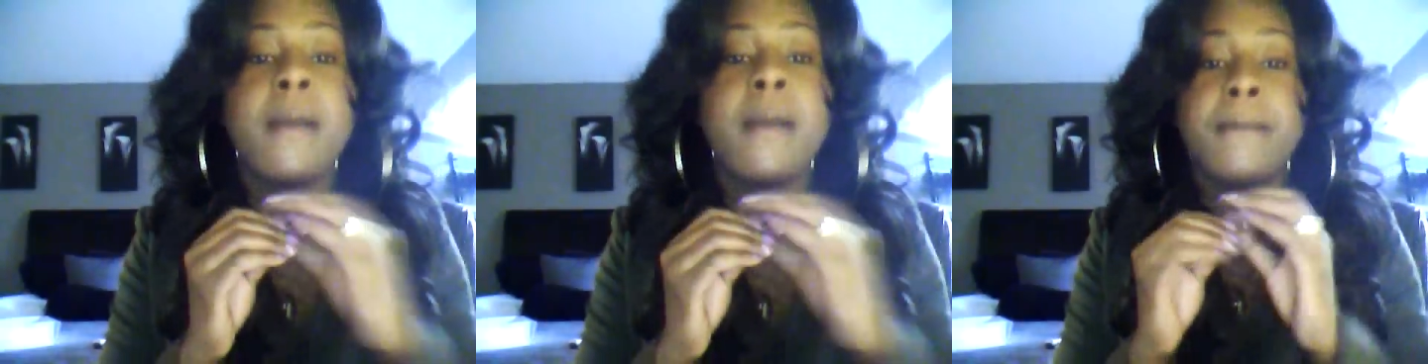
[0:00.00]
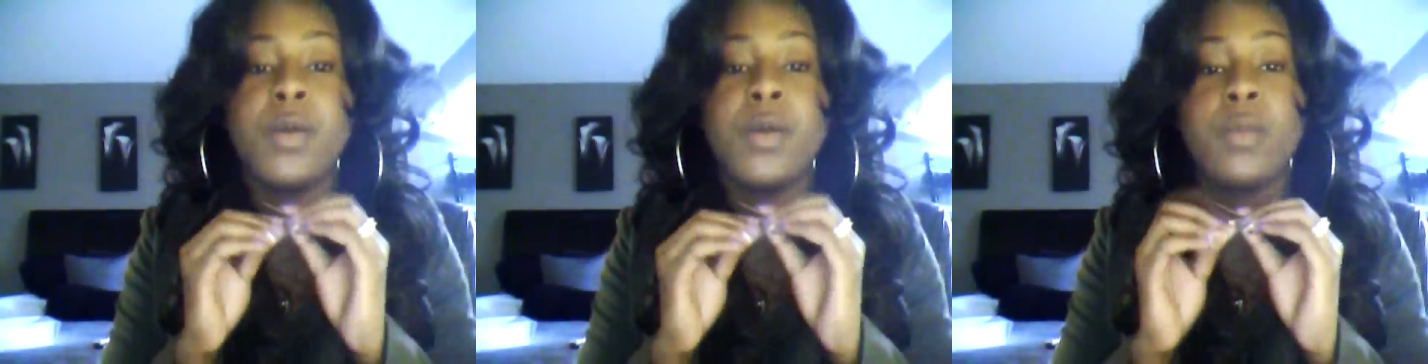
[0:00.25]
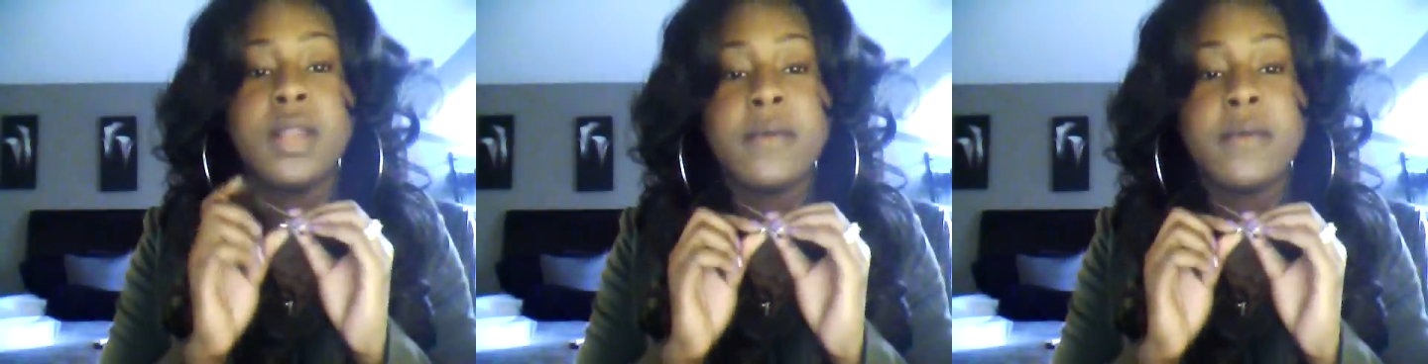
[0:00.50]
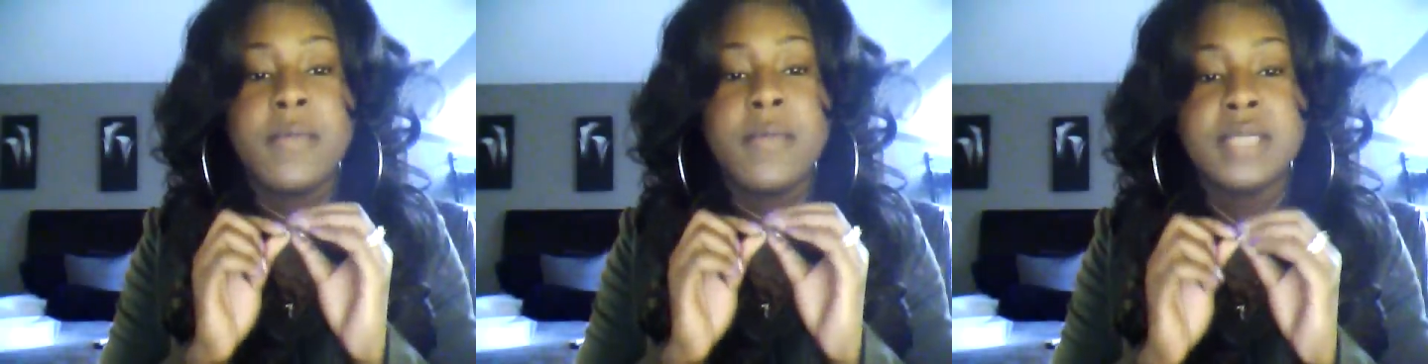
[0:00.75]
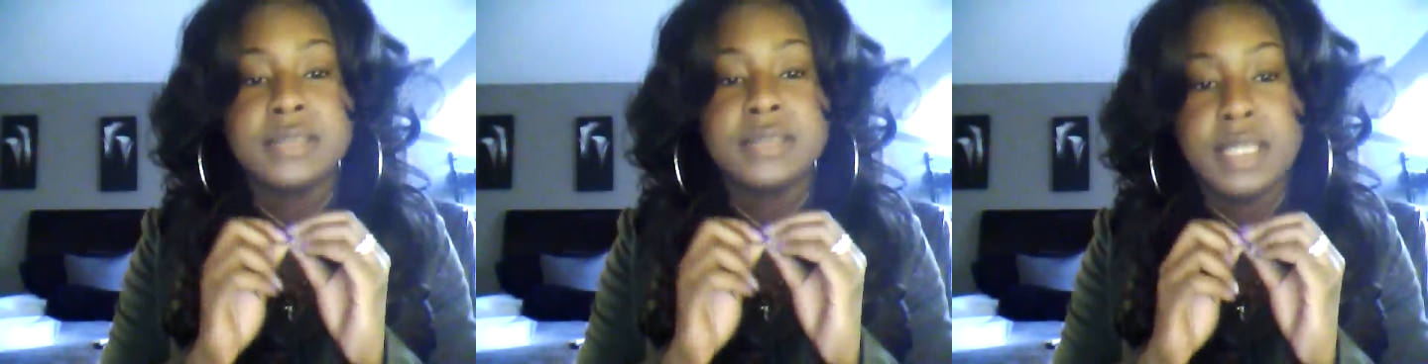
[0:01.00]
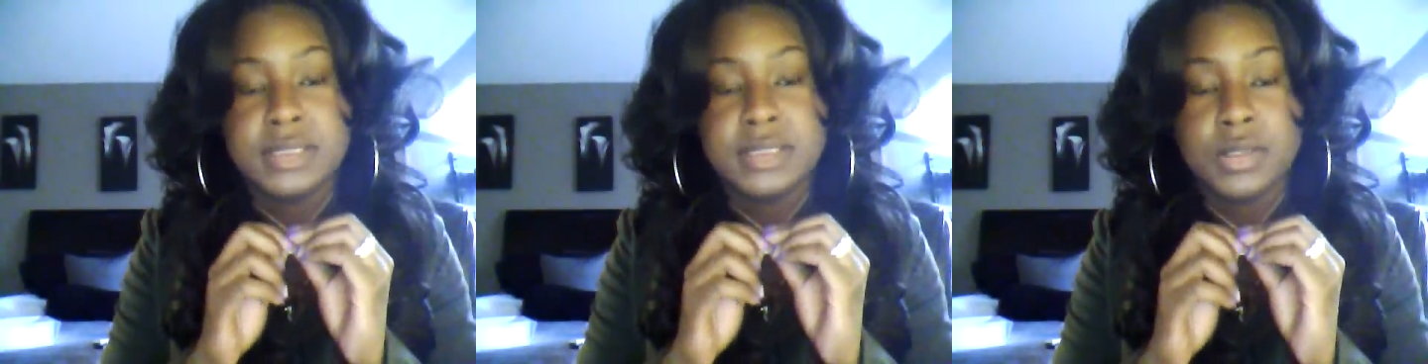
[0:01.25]
But one of them has an
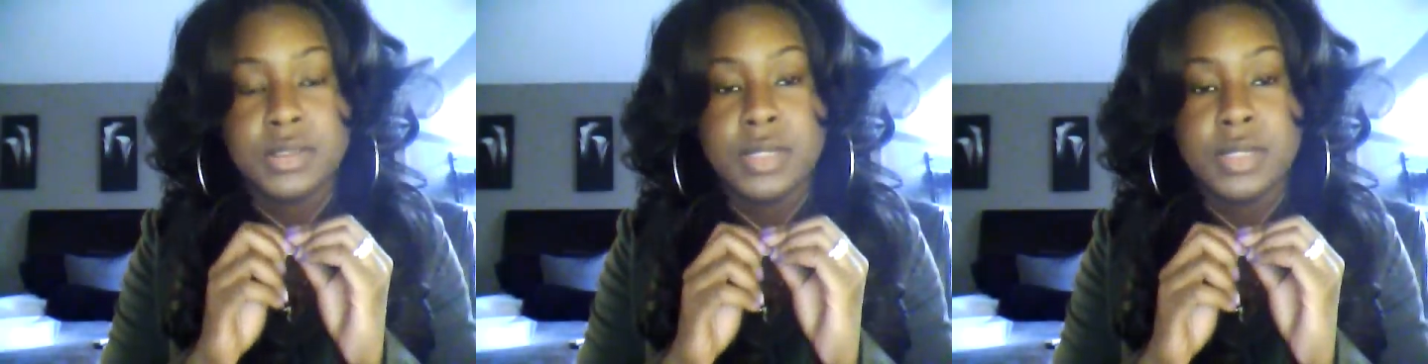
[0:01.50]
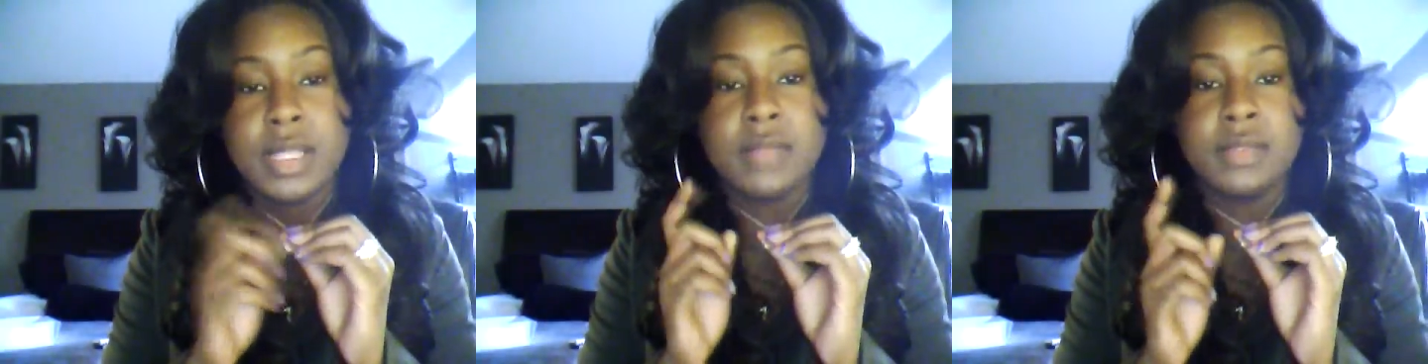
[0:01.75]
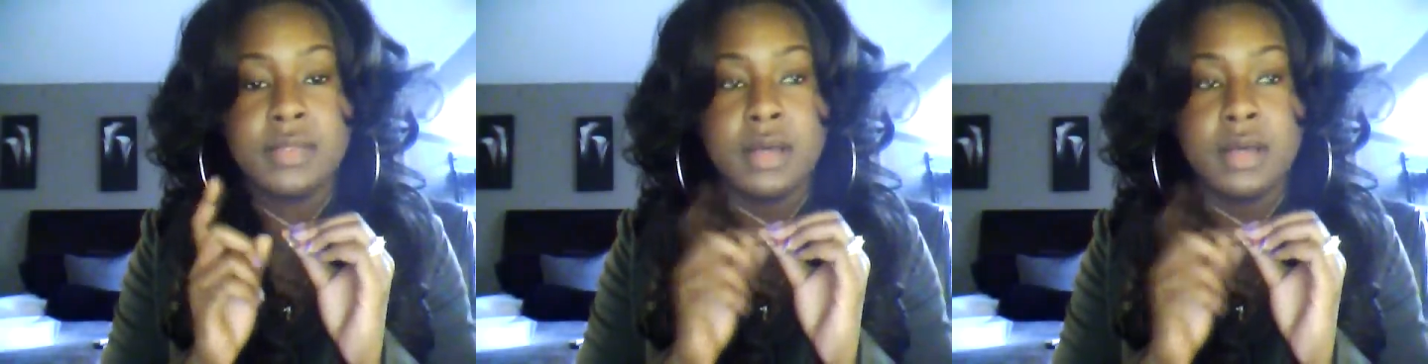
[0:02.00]
S on it and the